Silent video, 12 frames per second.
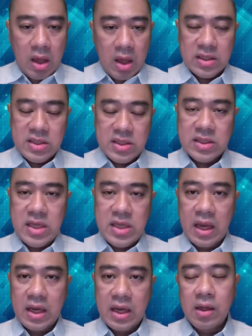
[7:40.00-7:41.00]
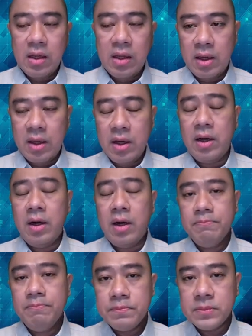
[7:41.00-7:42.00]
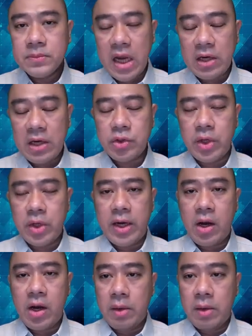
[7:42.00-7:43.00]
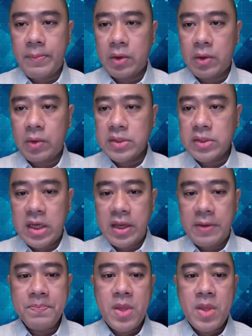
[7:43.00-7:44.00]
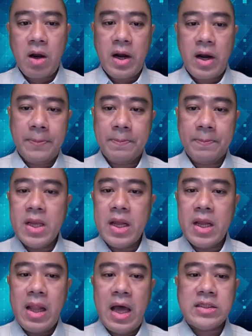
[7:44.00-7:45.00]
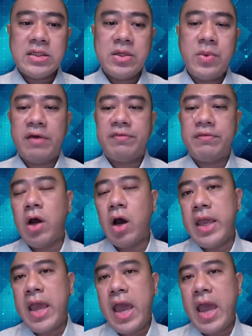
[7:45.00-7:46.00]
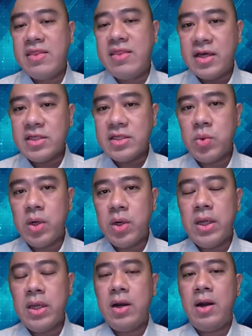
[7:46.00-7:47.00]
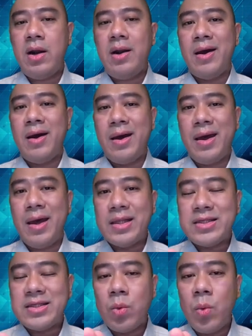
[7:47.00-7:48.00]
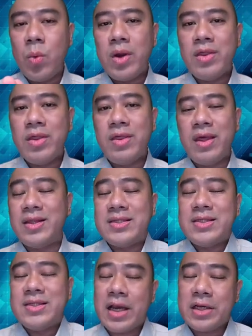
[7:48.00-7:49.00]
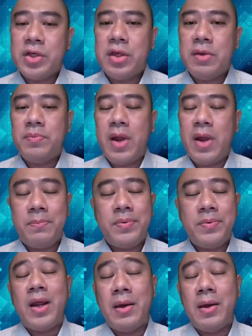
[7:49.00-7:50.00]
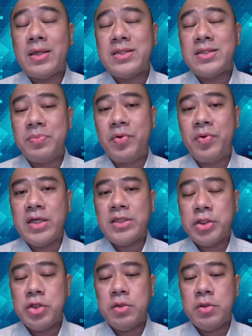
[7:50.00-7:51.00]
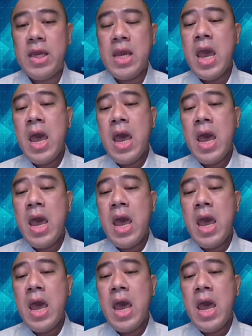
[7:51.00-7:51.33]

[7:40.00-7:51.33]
This is a clear downtrend on the pound USD. All right, lastly, we have the dollar yen. This one here, this is actually a surprise to me.